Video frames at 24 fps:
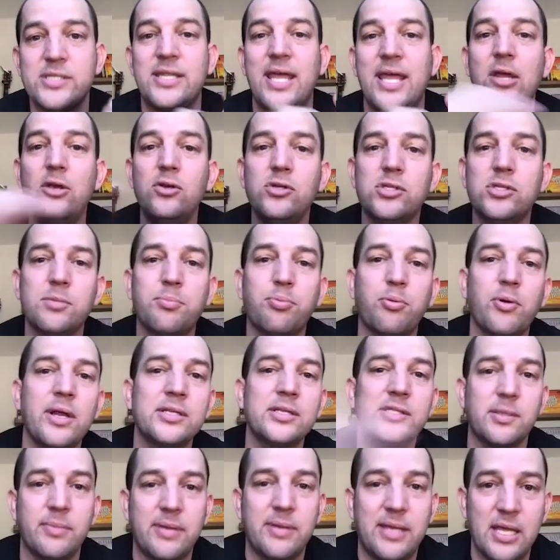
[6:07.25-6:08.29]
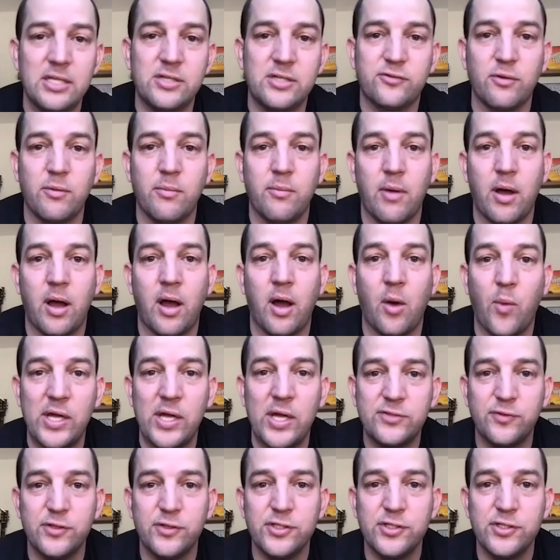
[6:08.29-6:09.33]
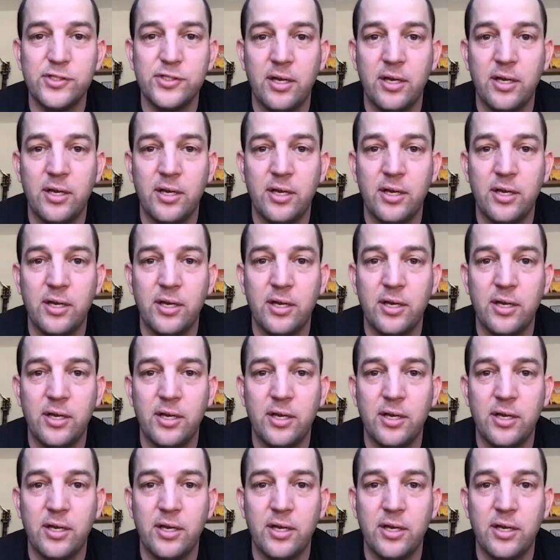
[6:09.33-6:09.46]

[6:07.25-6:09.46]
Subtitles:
They used to bring some kids from West Virginia.